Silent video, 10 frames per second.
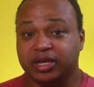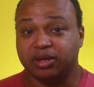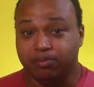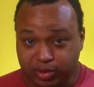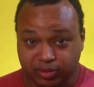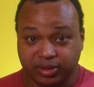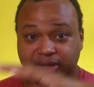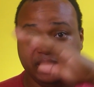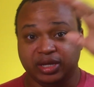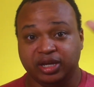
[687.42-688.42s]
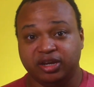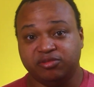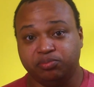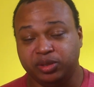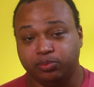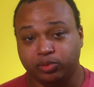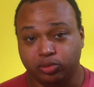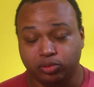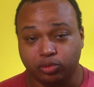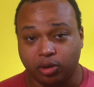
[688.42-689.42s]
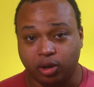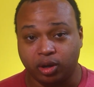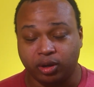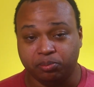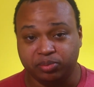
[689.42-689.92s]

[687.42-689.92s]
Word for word: community of people who are